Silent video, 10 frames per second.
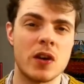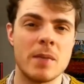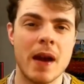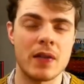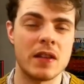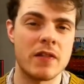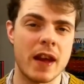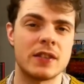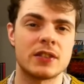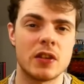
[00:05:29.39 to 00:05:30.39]
about the
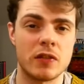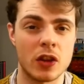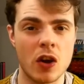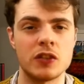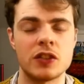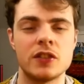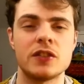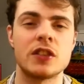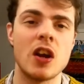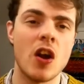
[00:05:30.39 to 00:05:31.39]
effects of the conscience